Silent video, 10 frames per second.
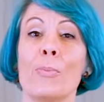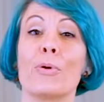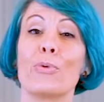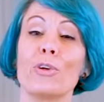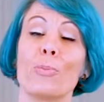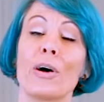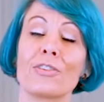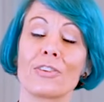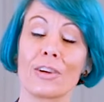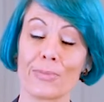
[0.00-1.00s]
but when your
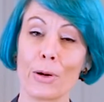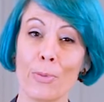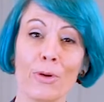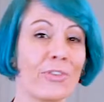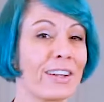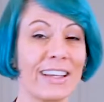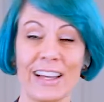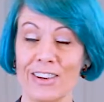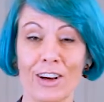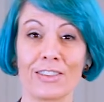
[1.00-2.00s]
pasta comes out perfectly
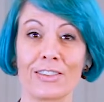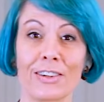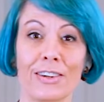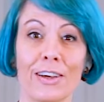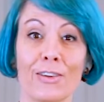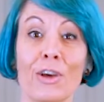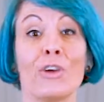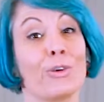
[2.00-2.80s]
and not stuck together,